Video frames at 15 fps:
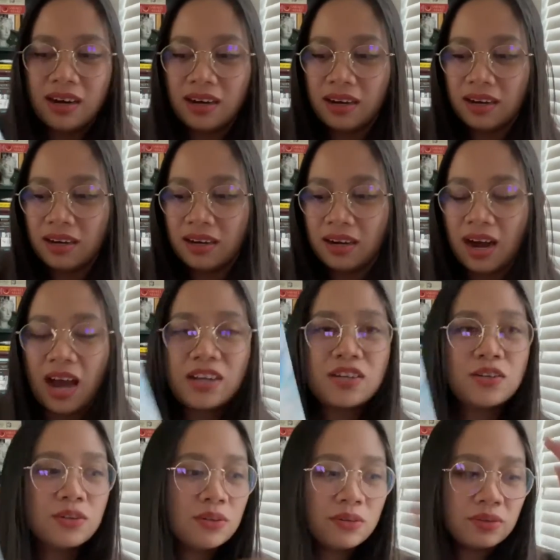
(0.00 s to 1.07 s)
Oh, I
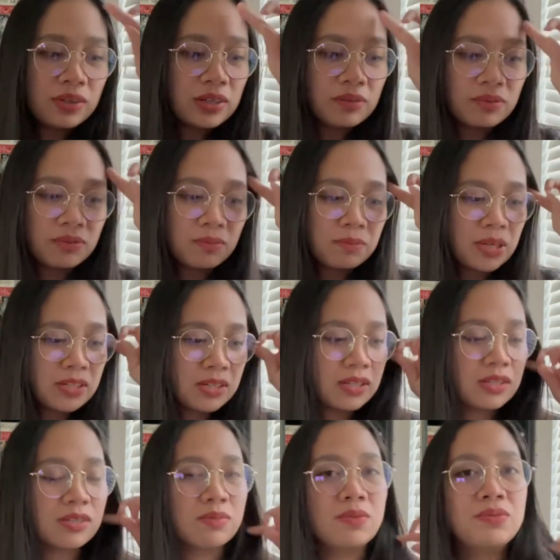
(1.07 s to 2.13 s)
don't know if I've mentioned
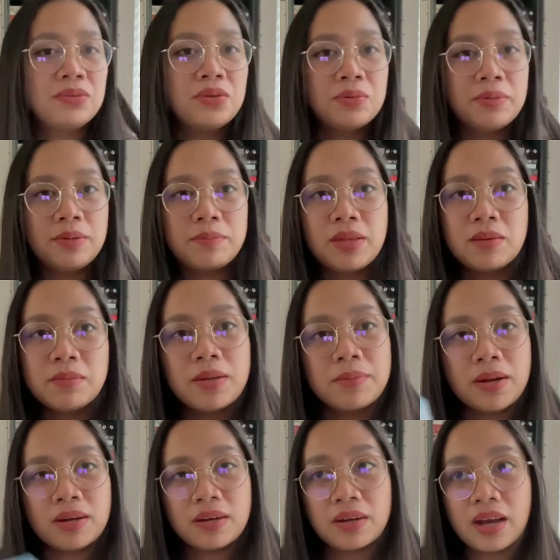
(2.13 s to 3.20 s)
this before, but me and my
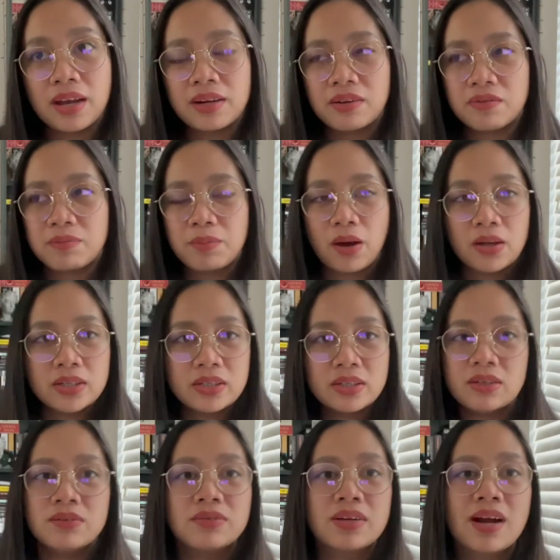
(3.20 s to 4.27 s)
partner kind of bonded
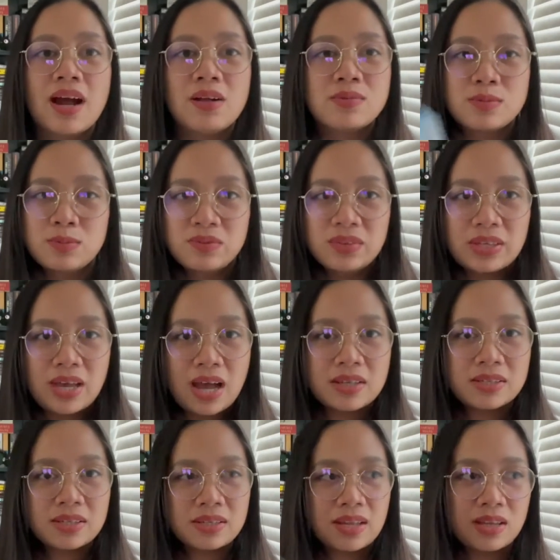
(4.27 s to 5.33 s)
over a Howl's Moving
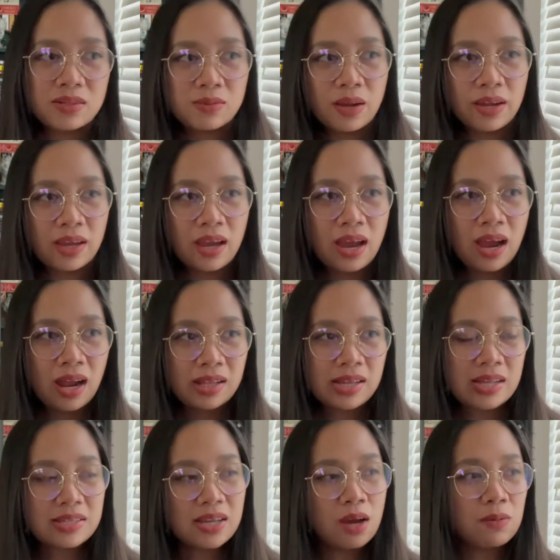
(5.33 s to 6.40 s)
Castle. That's
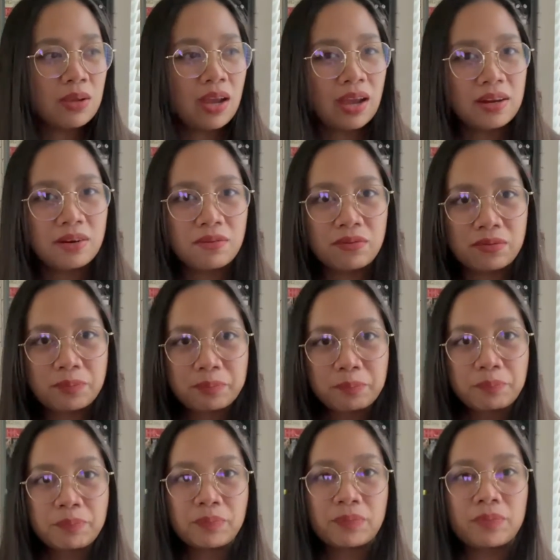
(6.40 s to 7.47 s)
how we kind of
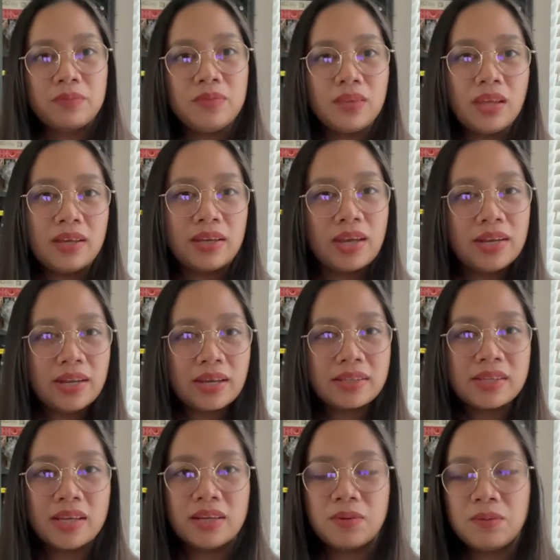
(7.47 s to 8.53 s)

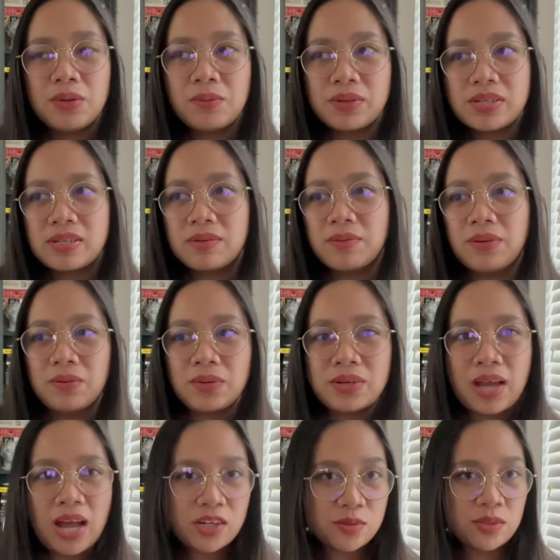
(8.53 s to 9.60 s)
connected. We were
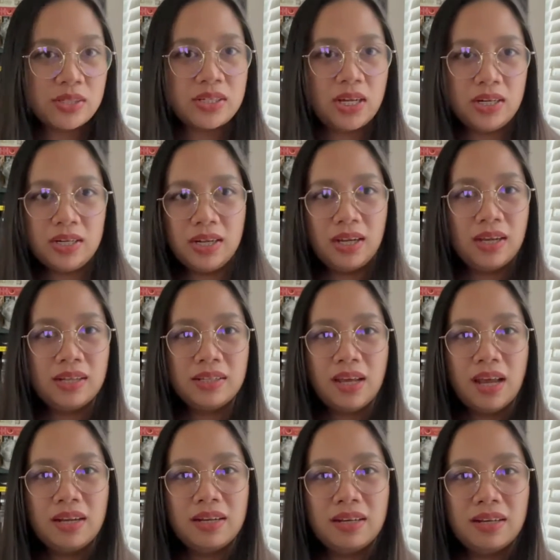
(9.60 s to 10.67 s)
casually dating, and
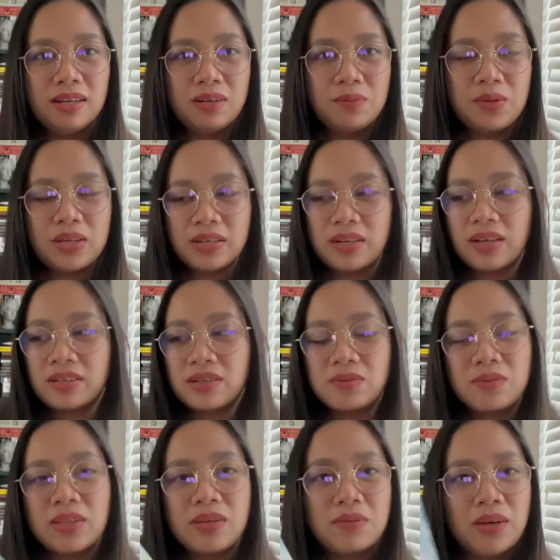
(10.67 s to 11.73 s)
then we connected
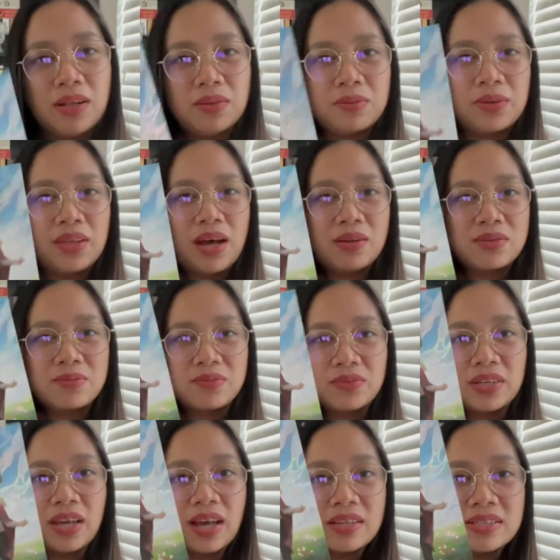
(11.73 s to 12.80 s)
really well with Howl's
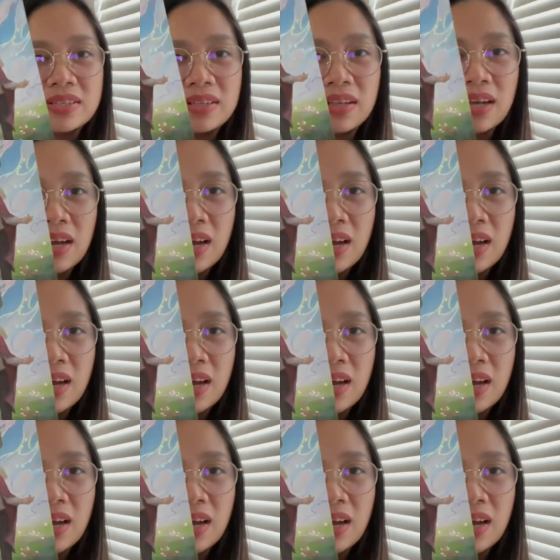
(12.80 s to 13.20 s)
Moving Castle.